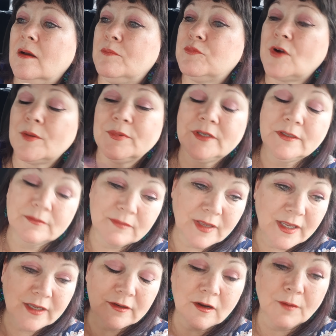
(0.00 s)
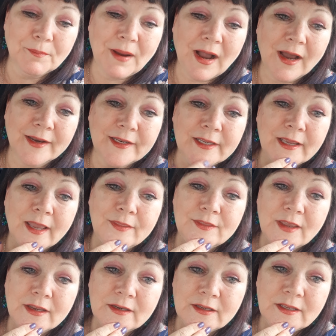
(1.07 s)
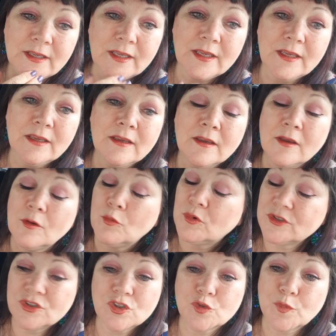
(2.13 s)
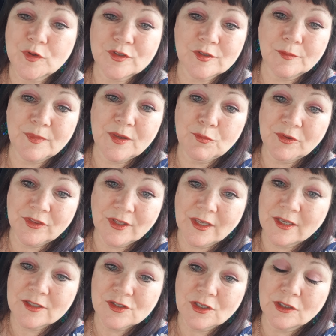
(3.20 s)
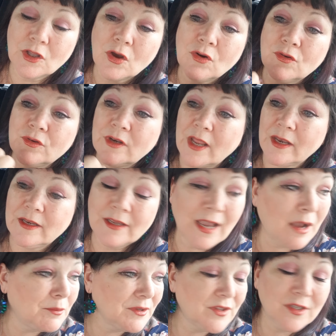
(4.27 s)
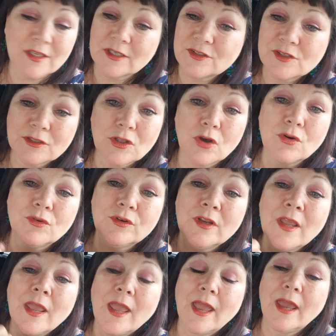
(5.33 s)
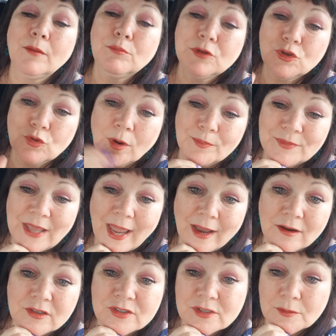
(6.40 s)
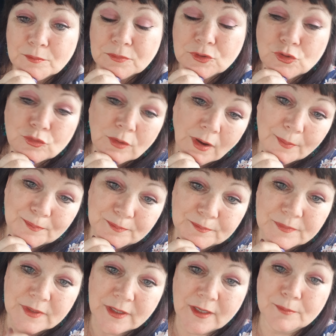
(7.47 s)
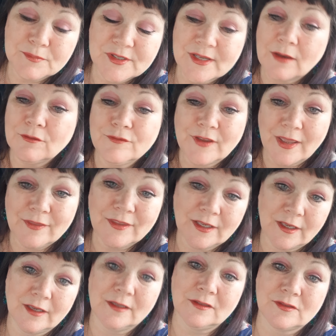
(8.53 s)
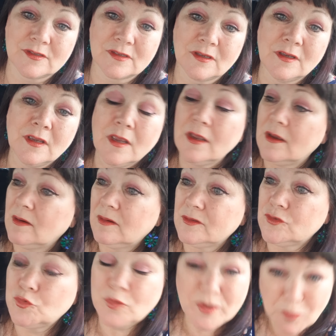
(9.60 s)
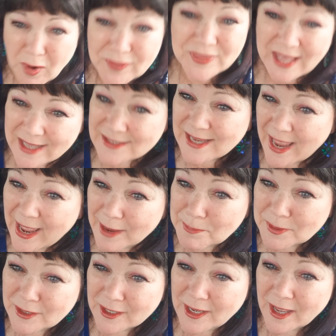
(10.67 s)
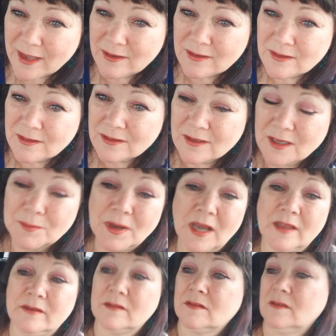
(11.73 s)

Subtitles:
Probably hid her body, and then he wasn't supposed to be with the kids alone, and he got with the kids alone and blew up the house and blew up himself and the kids. Do we want that to happen again? Come on.